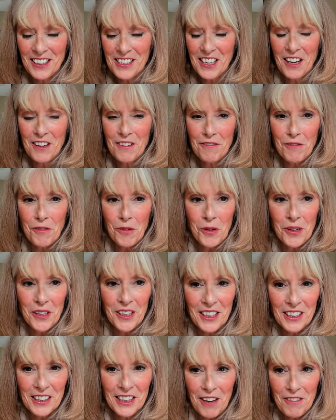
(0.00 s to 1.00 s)
done for
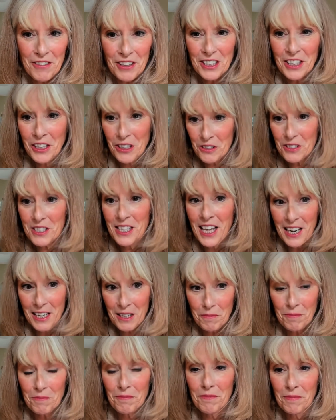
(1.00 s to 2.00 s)
11 years, that
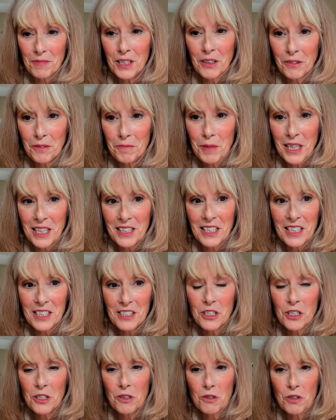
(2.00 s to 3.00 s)
had being the
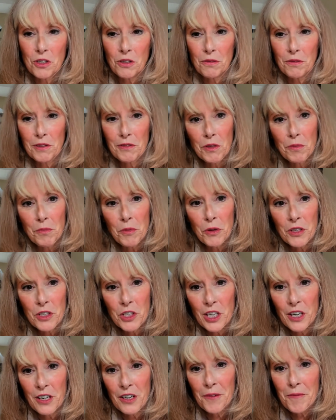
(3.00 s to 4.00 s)
Institutional Review Board
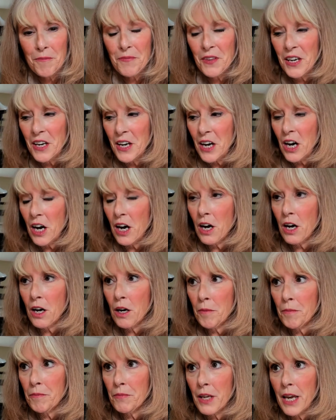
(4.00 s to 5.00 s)
chair,
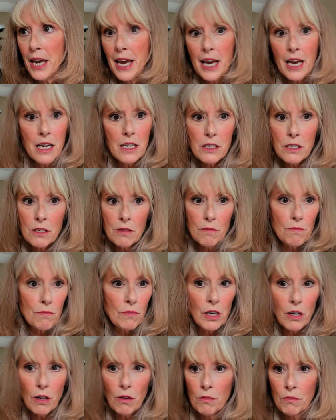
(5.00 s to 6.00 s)
and
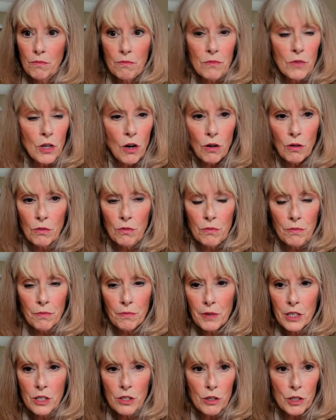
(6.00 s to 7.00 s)
no
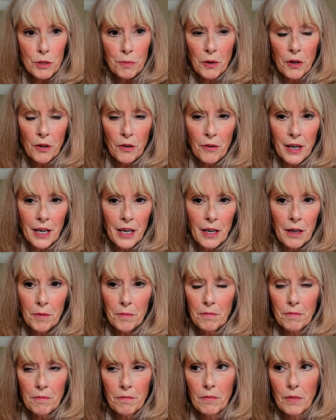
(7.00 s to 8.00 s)
research
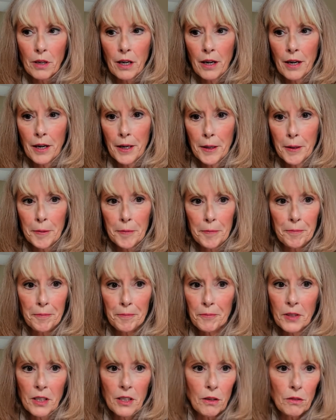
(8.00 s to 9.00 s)
program
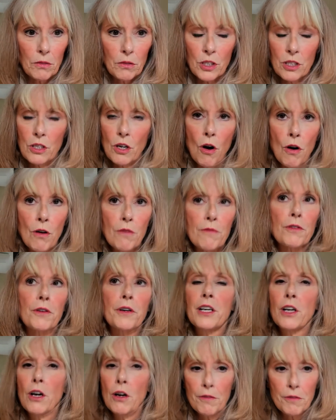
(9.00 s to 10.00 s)
just over
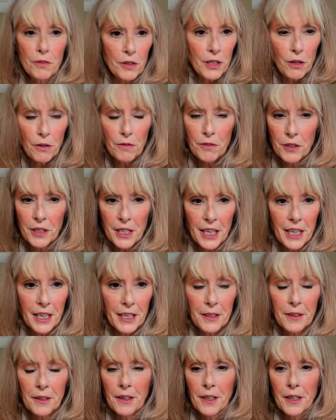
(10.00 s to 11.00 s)
and over and over
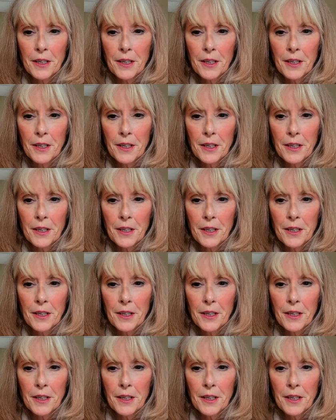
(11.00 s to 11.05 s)
again,